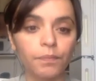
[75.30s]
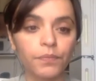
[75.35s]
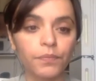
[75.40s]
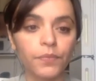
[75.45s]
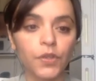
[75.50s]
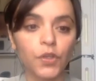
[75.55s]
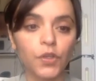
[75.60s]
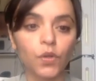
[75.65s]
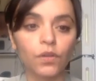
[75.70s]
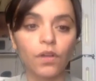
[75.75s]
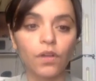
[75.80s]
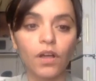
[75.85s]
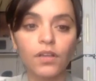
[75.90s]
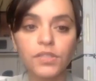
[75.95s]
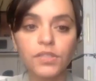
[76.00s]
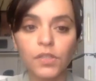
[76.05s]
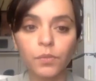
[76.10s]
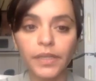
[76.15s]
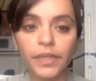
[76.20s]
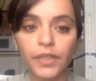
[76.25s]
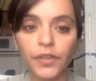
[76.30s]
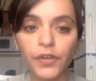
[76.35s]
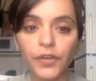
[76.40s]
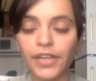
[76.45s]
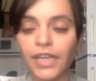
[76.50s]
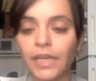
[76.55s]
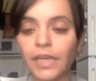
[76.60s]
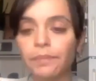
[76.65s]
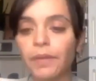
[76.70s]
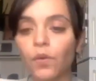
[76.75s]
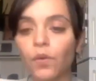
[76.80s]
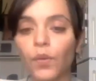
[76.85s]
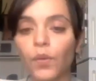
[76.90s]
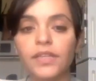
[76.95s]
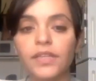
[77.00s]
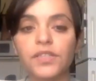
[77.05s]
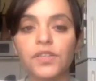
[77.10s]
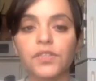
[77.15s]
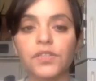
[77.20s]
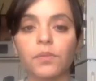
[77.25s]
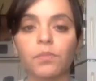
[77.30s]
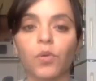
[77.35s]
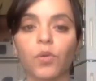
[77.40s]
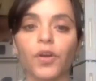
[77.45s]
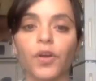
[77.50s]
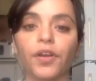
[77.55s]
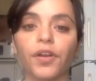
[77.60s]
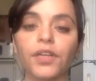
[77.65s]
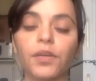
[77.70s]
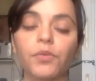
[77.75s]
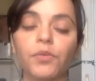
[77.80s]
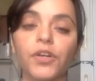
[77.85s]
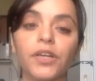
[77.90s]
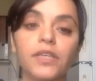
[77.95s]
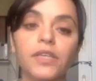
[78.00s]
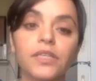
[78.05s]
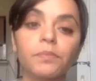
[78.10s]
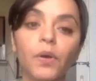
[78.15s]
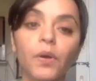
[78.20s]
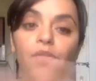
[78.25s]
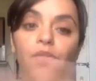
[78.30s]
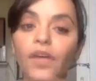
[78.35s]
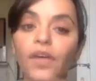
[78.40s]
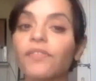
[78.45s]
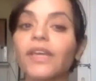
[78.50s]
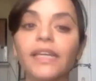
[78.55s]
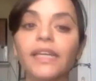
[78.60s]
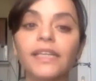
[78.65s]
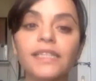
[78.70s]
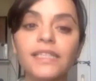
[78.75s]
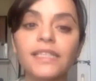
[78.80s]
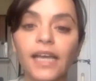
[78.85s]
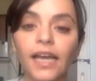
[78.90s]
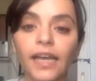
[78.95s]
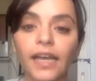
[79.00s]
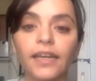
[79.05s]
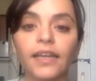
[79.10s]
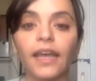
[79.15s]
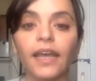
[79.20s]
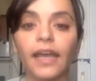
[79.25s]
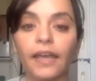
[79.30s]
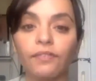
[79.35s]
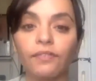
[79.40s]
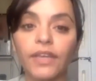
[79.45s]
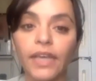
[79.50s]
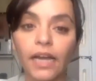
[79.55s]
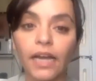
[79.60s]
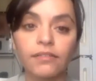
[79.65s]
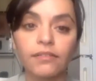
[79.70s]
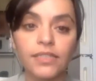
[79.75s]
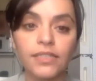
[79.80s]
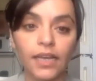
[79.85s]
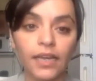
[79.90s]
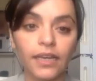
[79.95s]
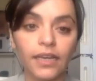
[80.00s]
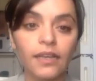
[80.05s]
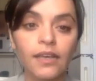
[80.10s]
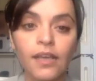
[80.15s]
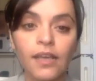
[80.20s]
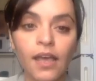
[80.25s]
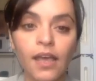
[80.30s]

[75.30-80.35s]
You'll also be learning about ways to support our communities, both on the inside and the outside.